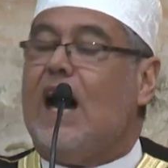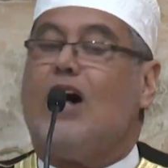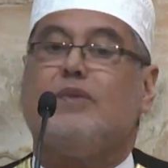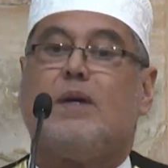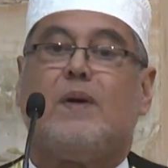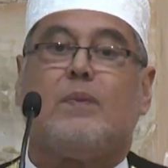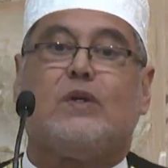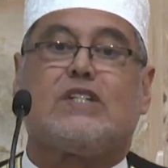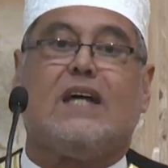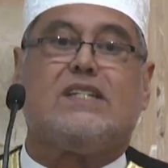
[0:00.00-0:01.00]
How many
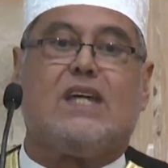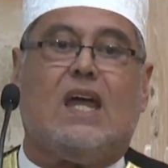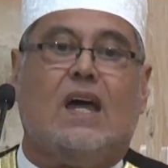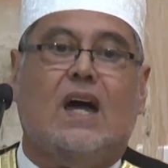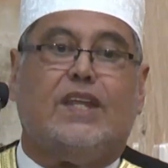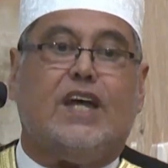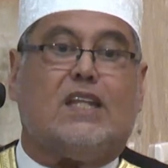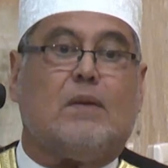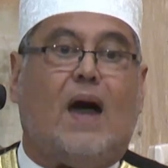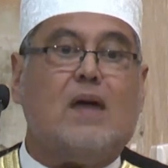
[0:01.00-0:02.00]
people can say
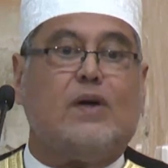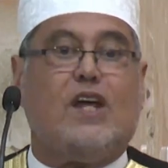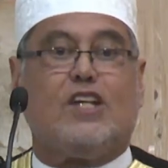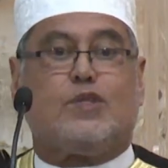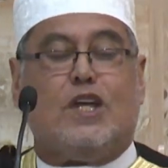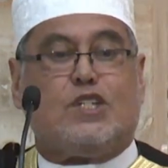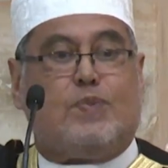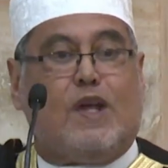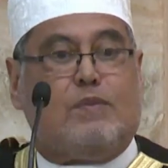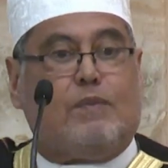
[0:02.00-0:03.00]
that the Bible is
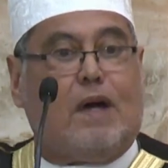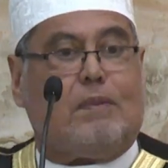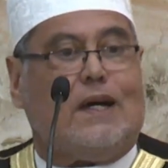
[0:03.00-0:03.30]
being